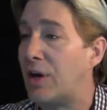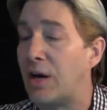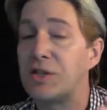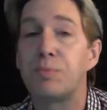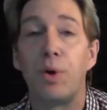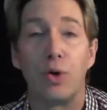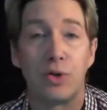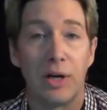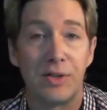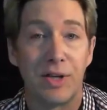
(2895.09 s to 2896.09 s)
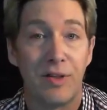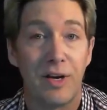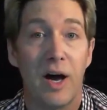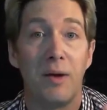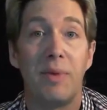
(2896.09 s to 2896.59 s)
non-spiritualists and the
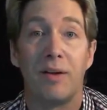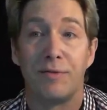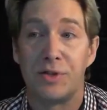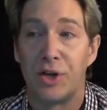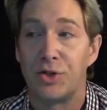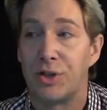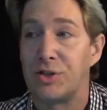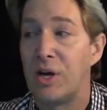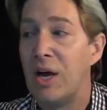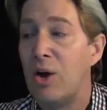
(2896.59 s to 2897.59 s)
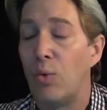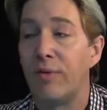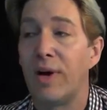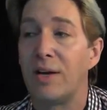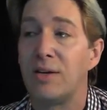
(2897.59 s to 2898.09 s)
non-metaphysicians.
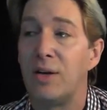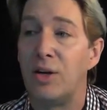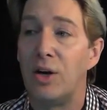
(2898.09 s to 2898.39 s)
We've got,